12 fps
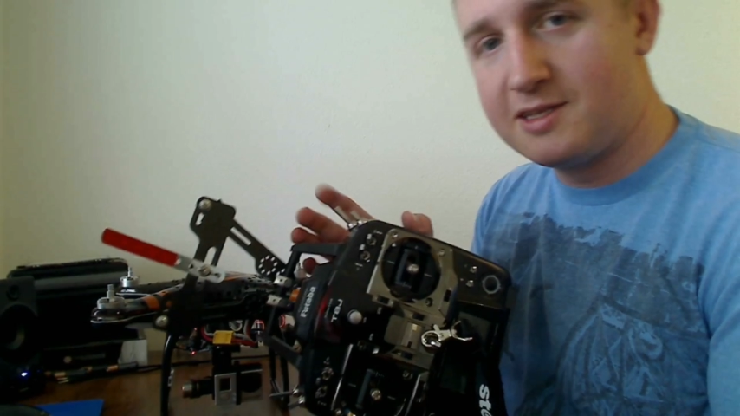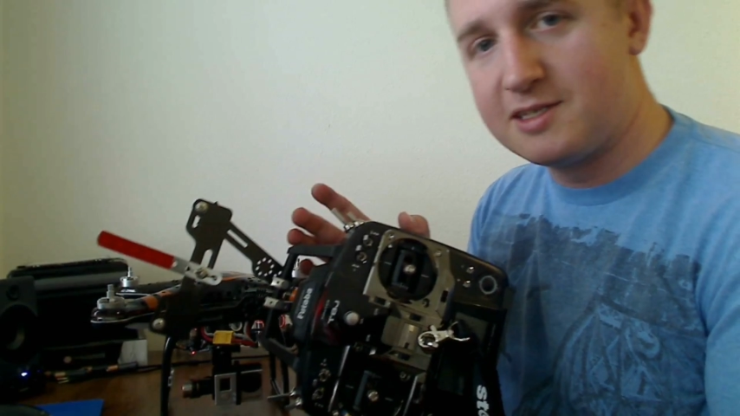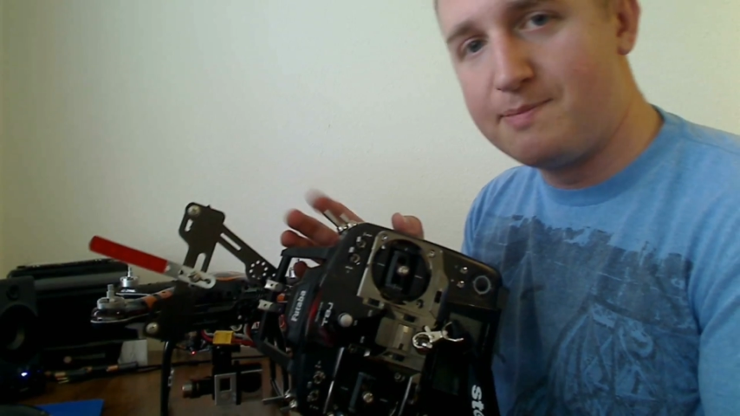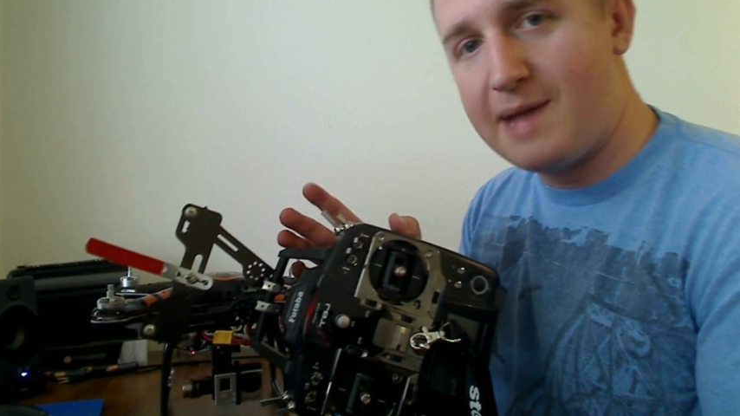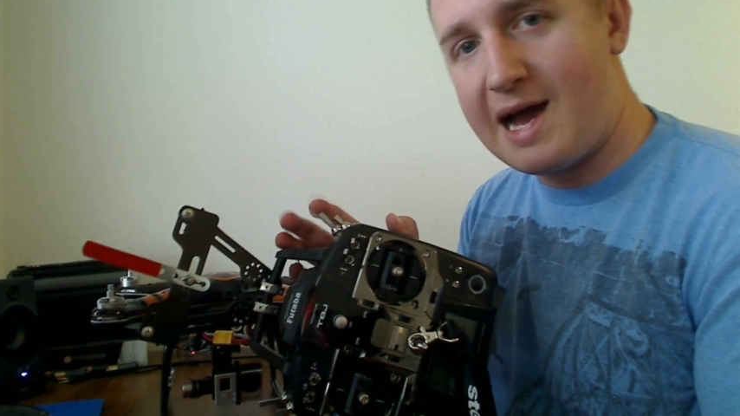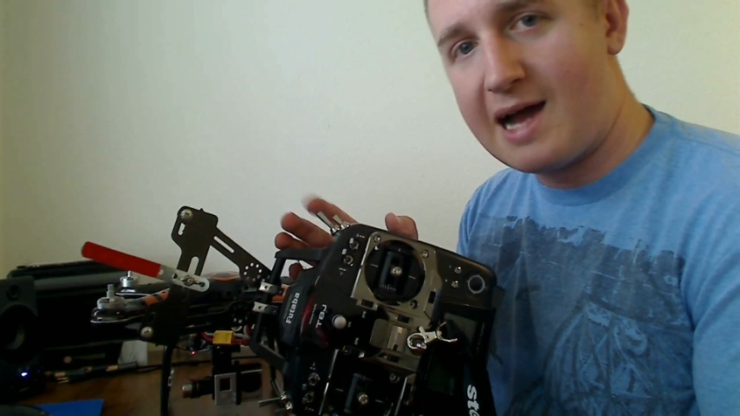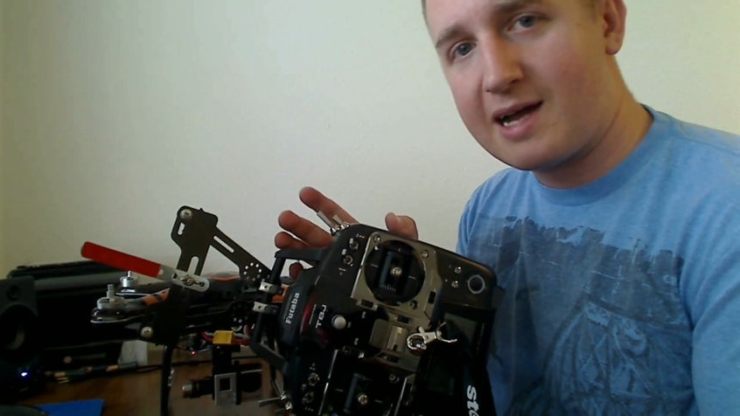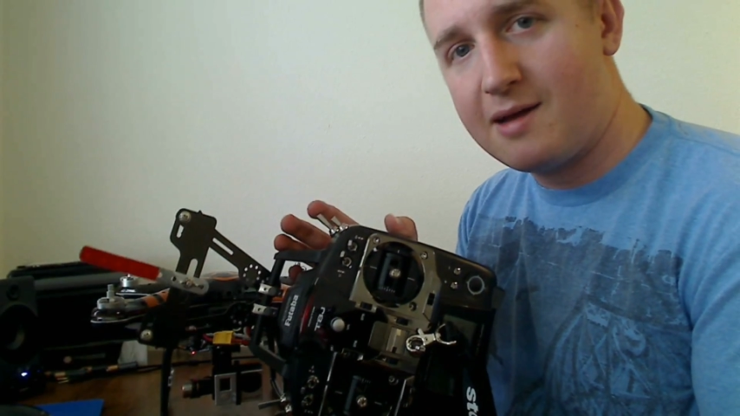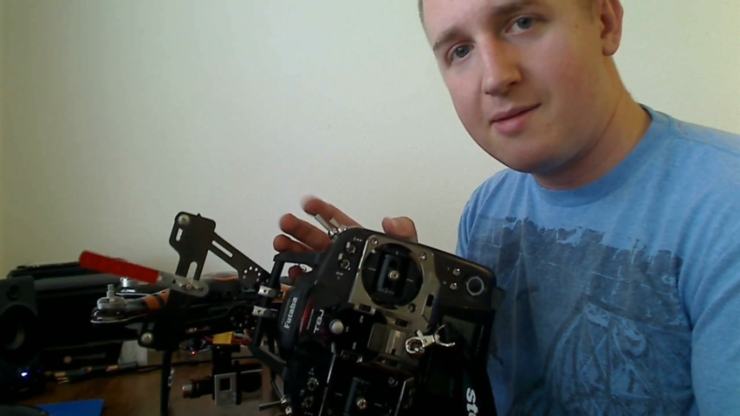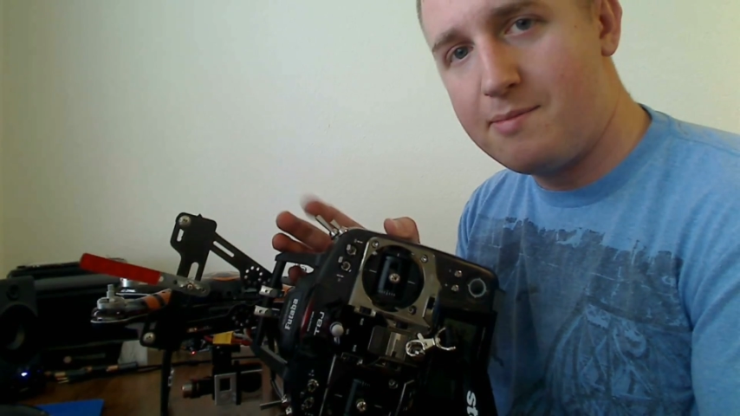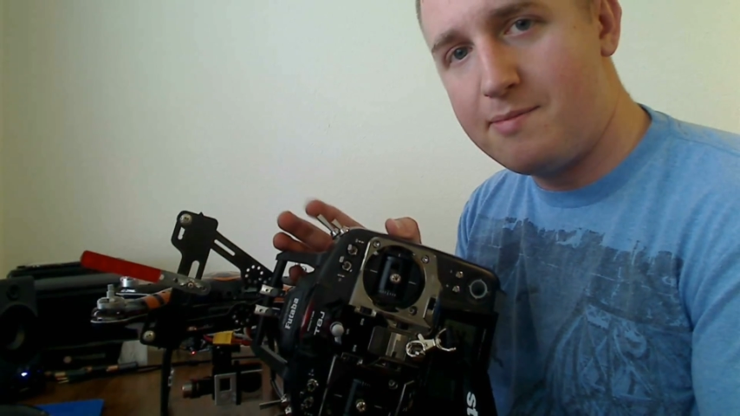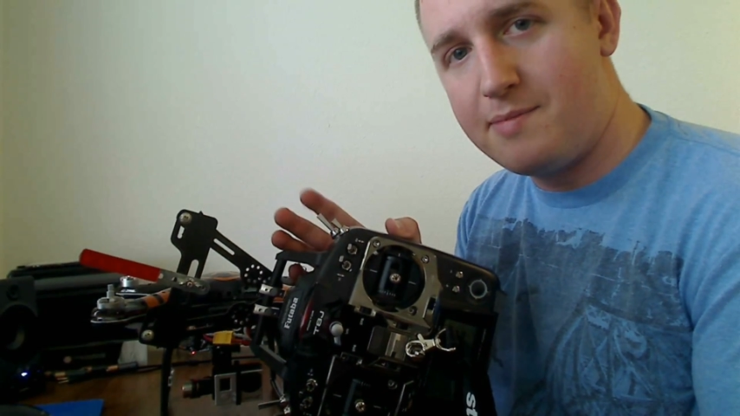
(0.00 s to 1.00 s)

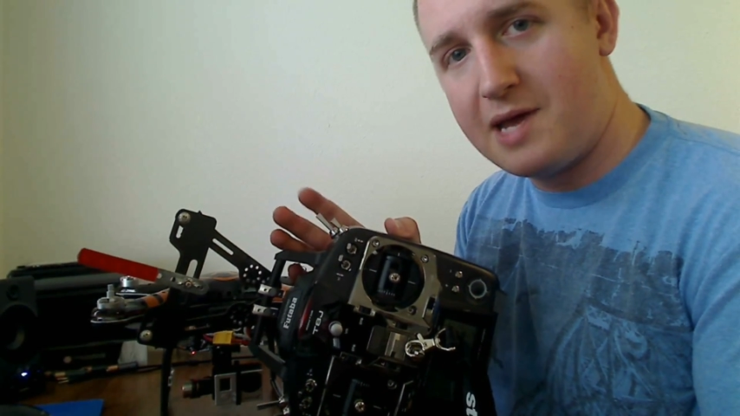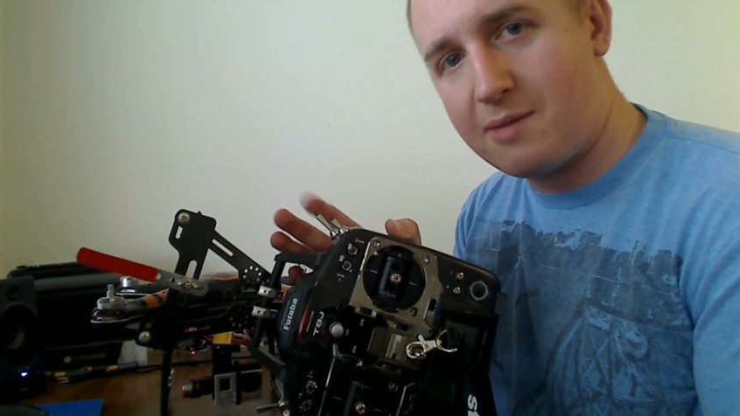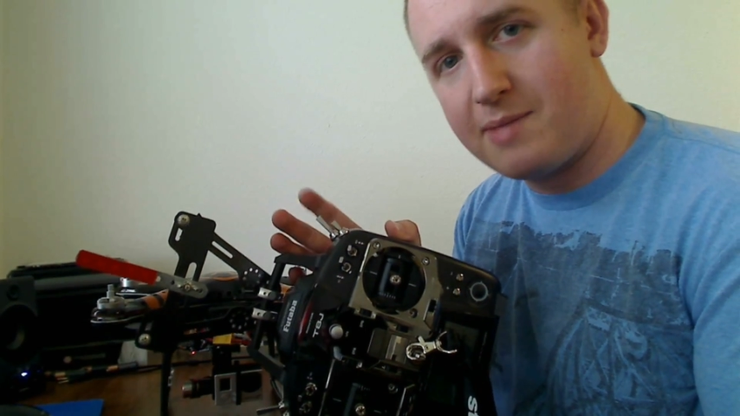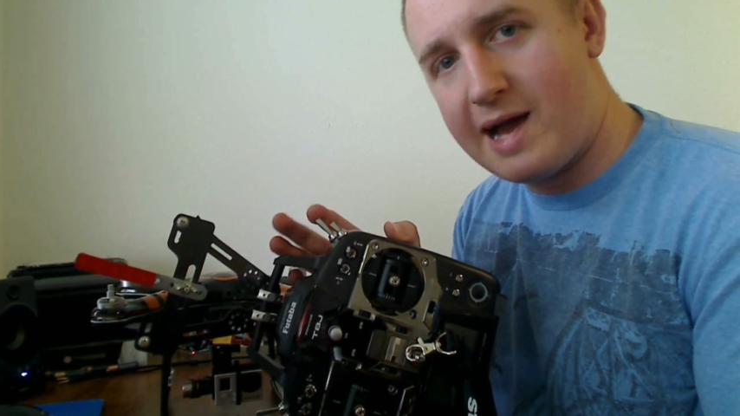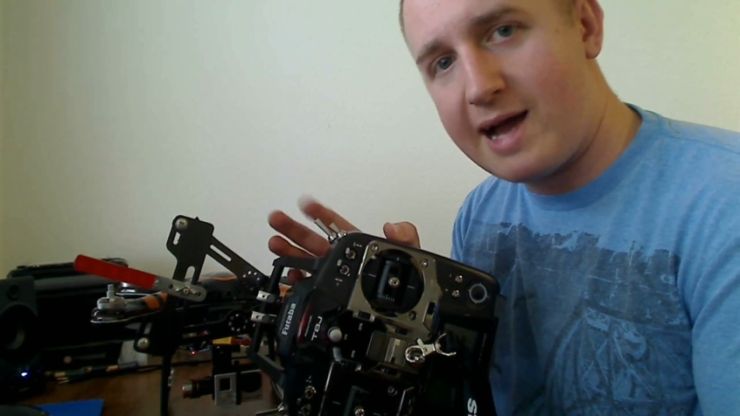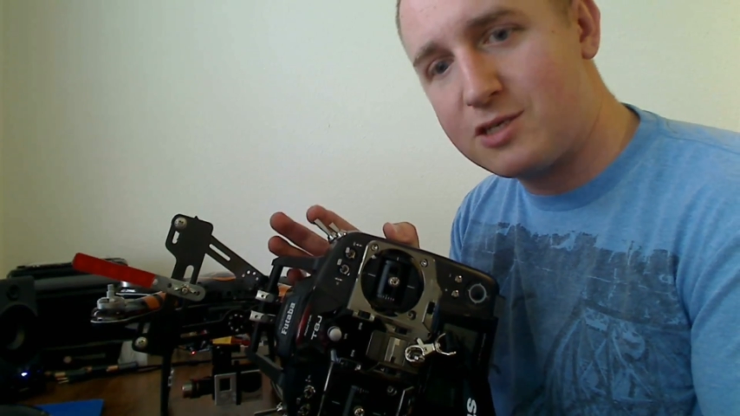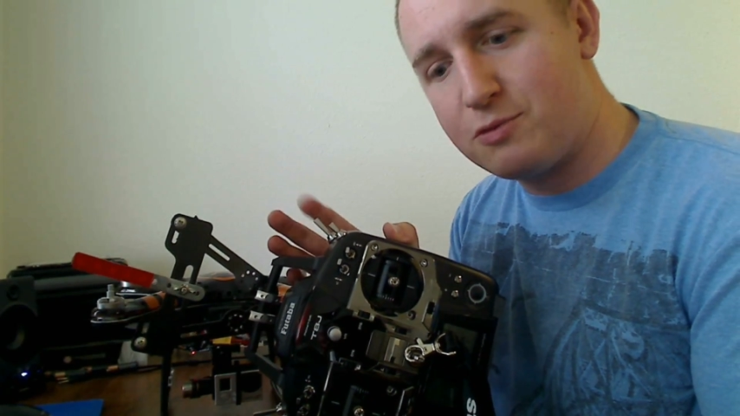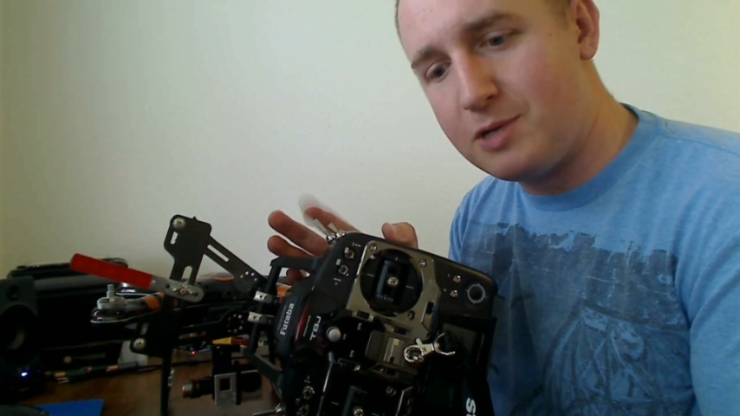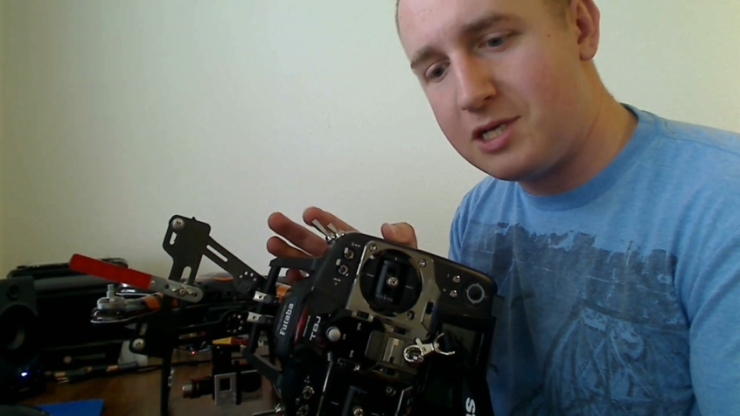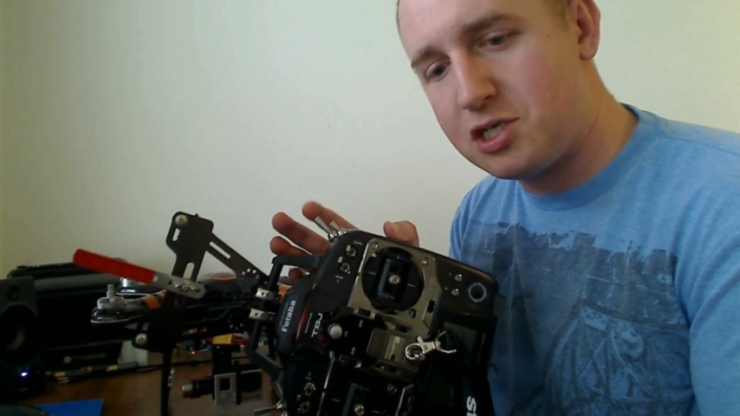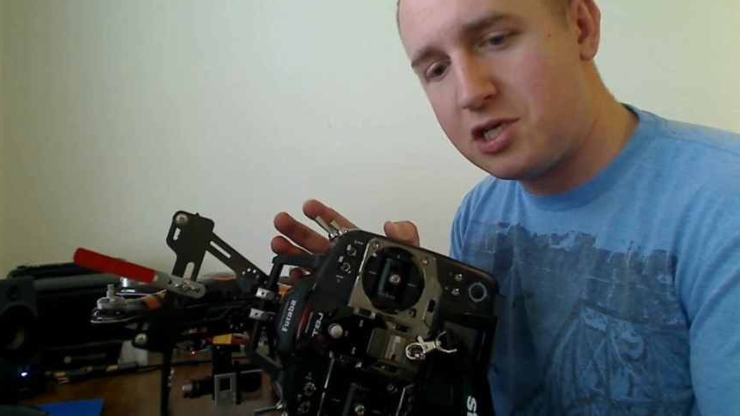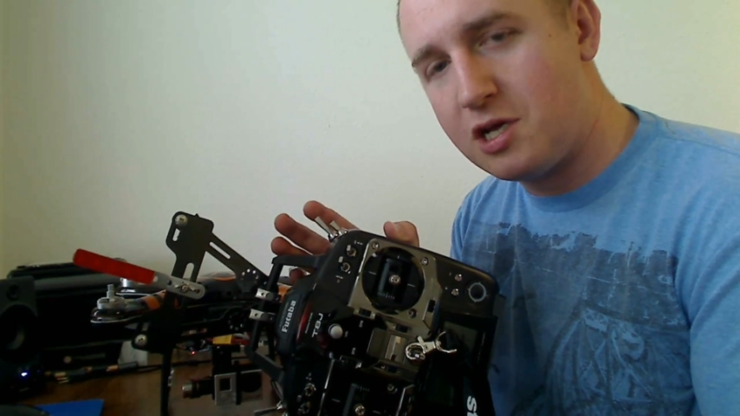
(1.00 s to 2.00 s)
big back
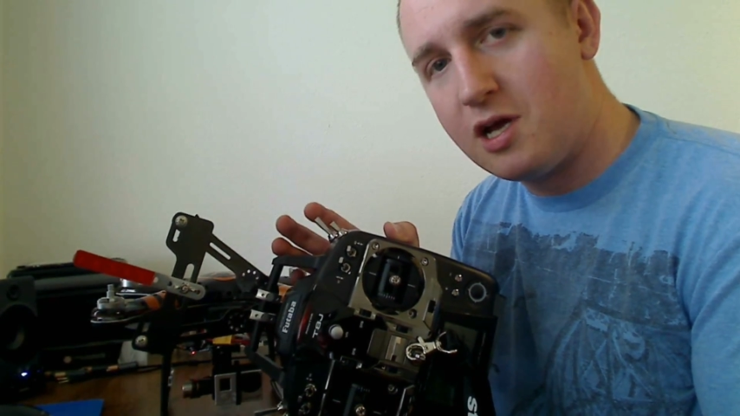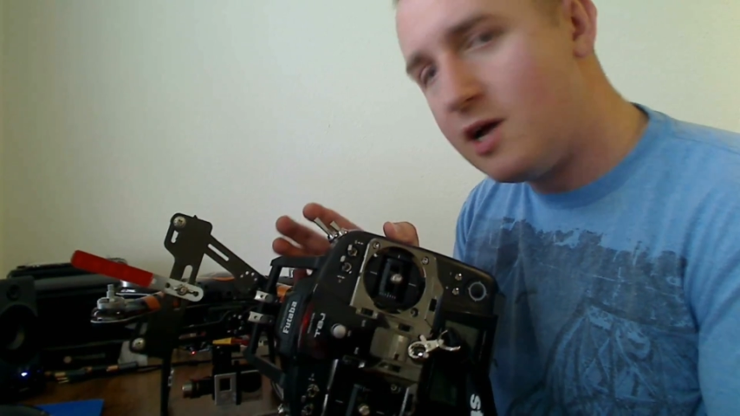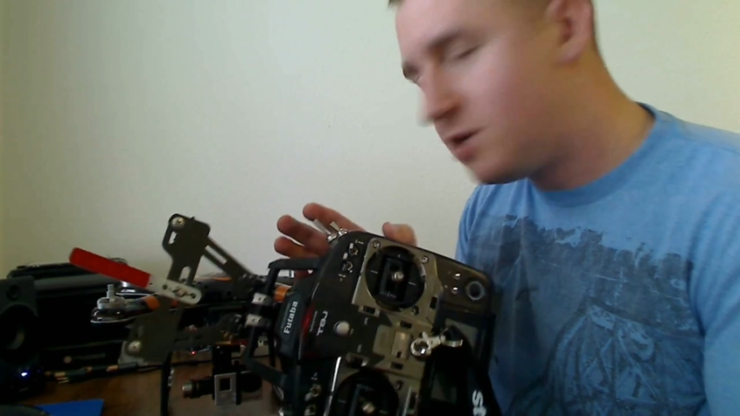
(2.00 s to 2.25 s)
switch